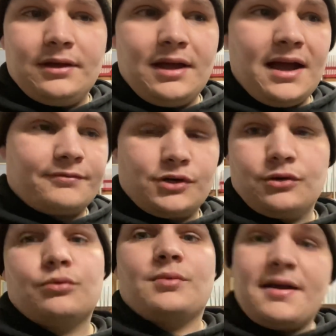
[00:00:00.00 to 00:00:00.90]

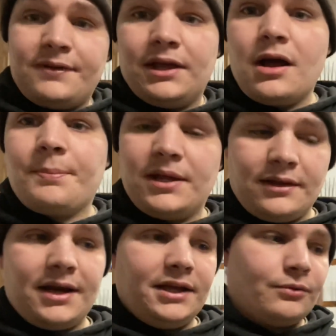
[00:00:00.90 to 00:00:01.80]
after revving it up
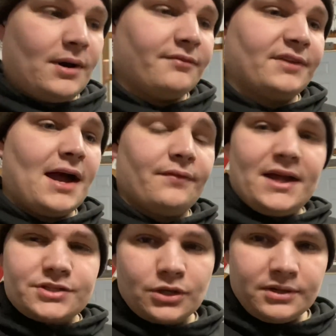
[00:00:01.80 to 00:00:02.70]
and letting it rev down.
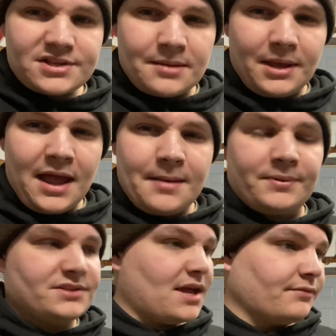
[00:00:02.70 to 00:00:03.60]
That's the only time it
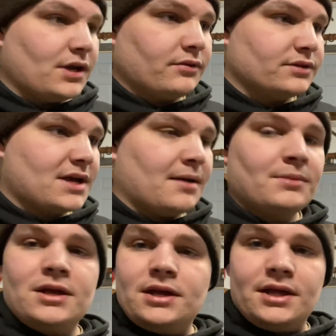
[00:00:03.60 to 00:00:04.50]
happens. Every other
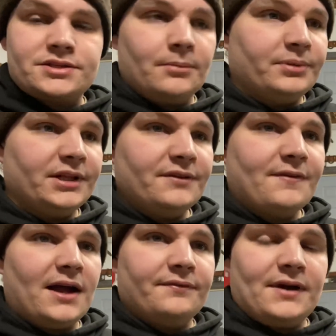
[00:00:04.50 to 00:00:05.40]
time, it's completely
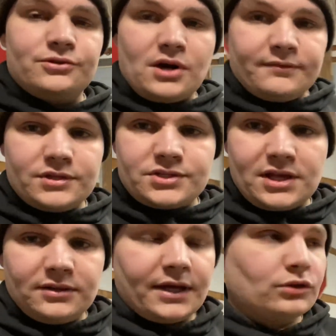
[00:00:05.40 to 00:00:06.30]
fine. If I drive this
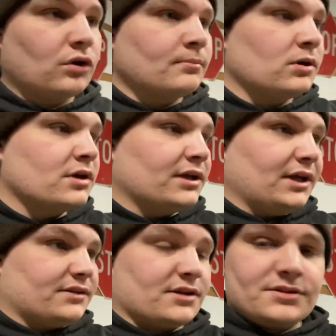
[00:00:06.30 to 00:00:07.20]
thing like normal,
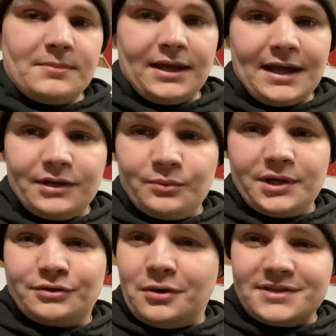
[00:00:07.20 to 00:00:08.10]
it doesn't make any
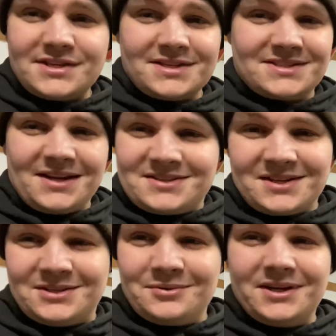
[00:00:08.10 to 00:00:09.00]
weird noises,
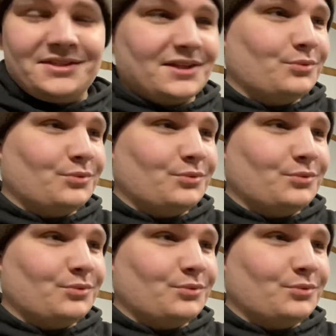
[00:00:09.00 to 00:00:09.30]
doesn't do anything